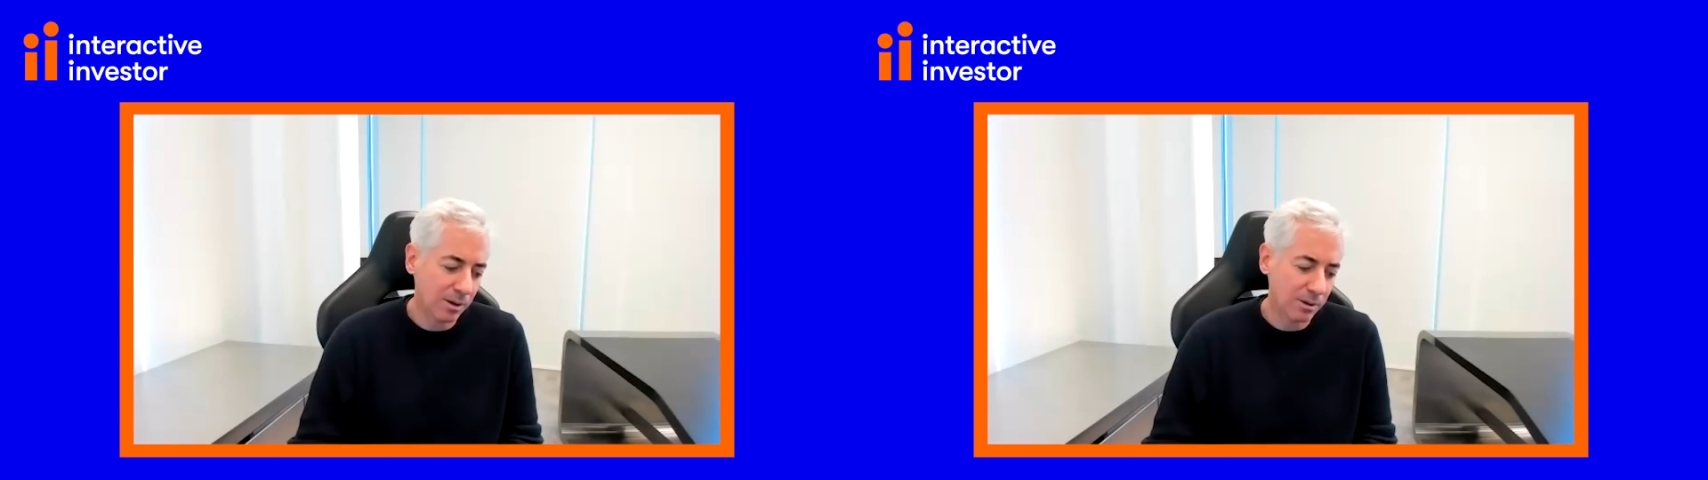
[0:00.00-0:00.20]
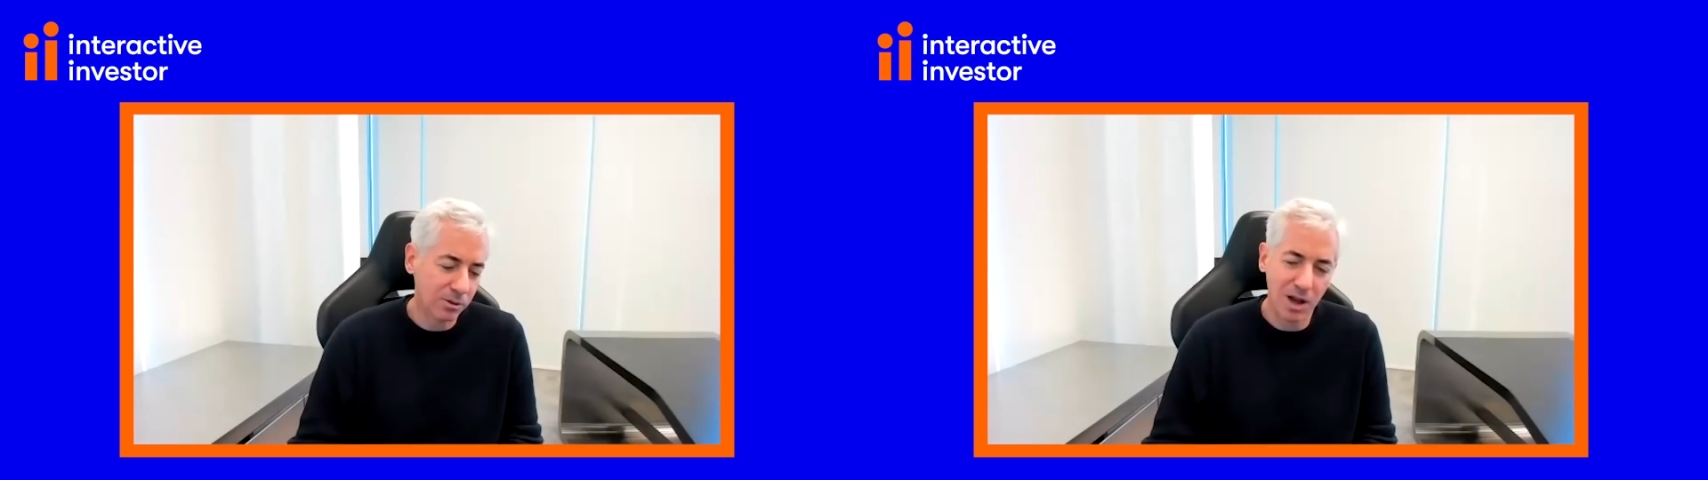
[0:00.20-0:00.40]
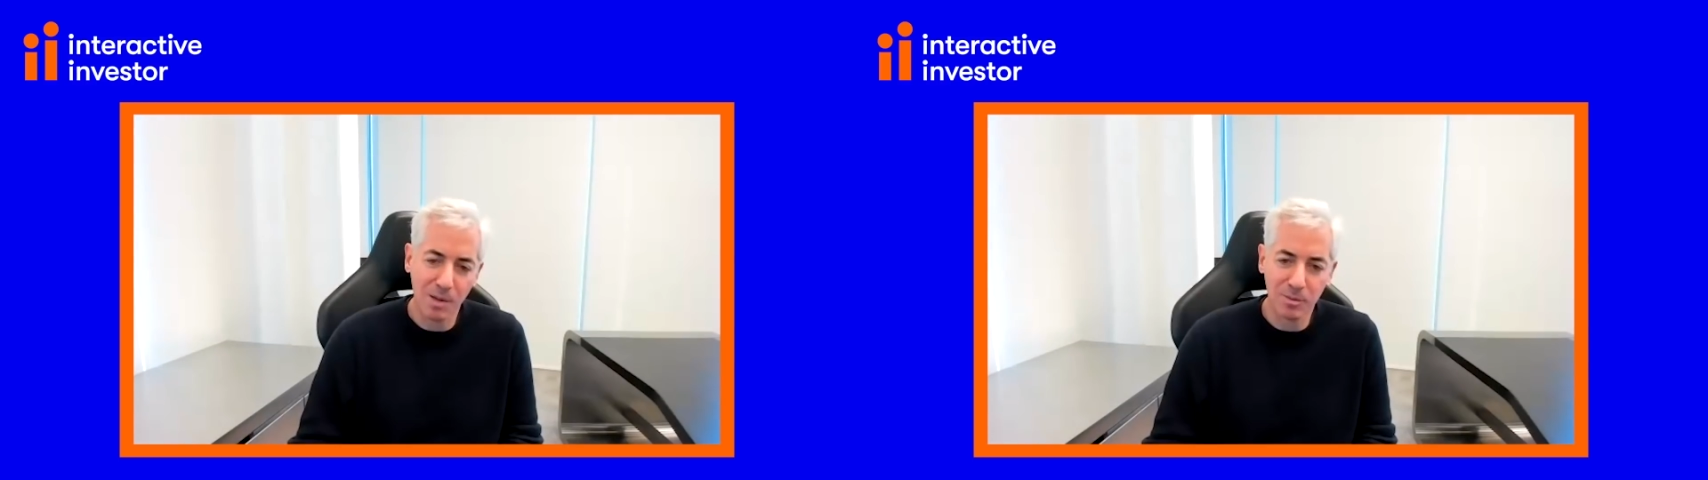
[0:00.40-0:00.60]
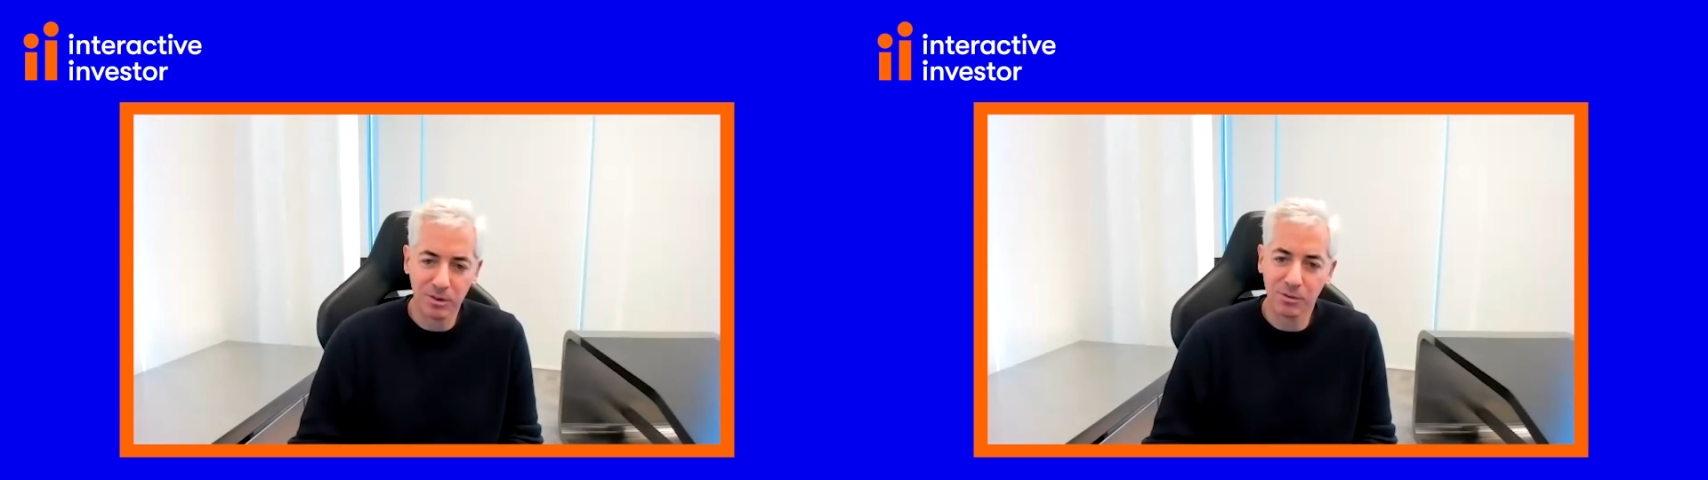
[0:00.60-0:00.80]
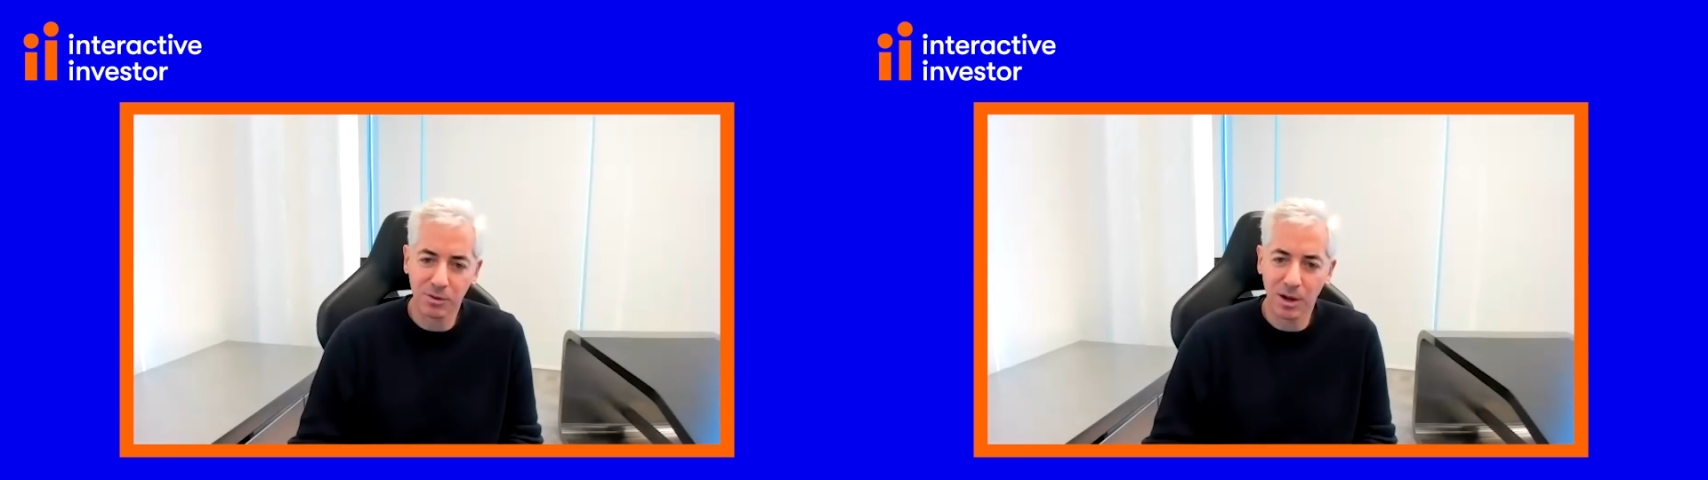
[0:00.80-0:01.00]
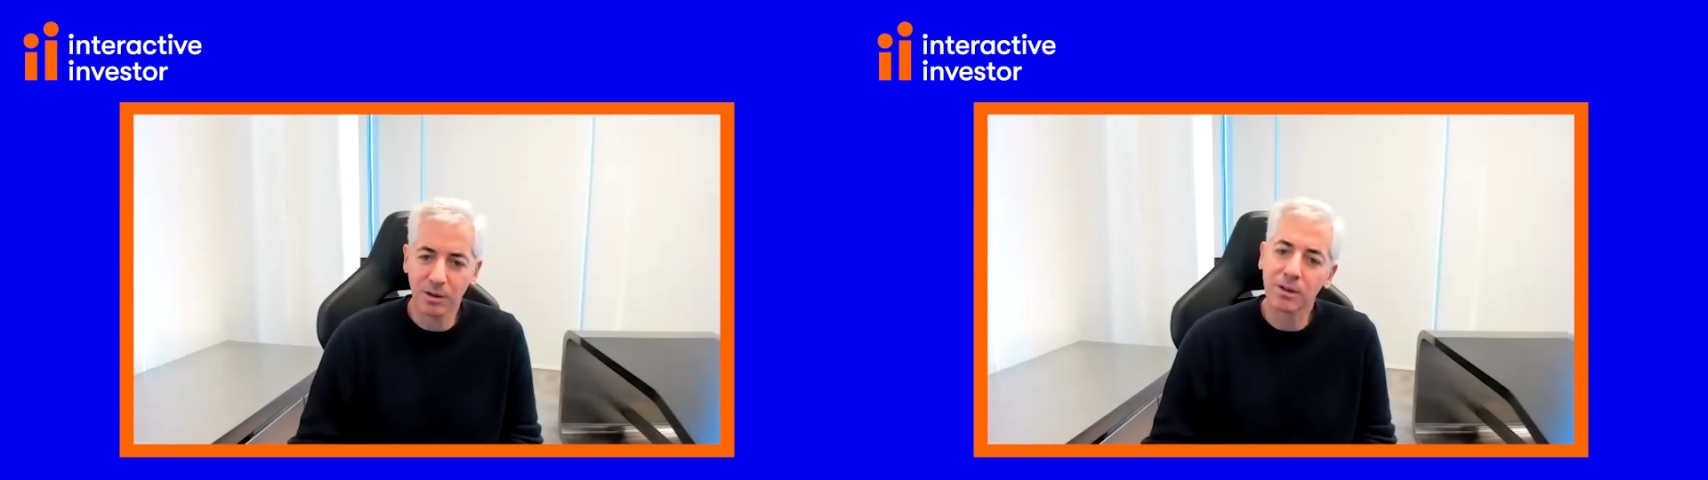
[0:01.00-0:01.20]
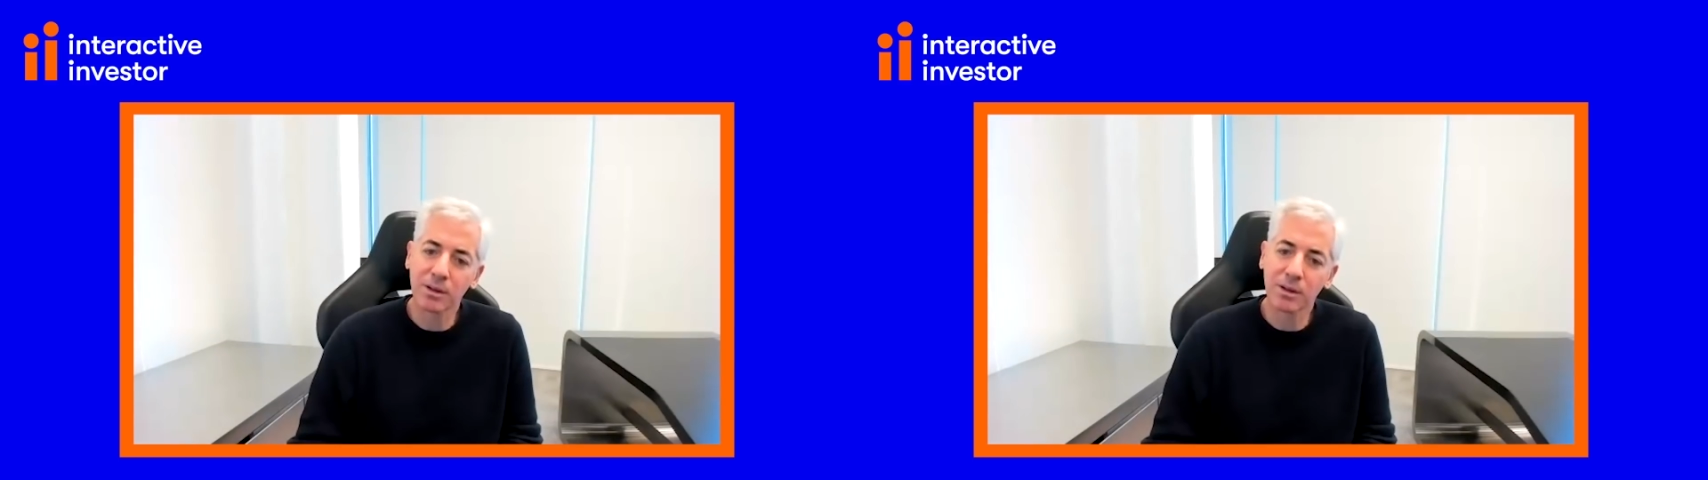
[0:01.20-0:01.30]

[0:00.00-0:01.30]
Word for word: you know time is the friend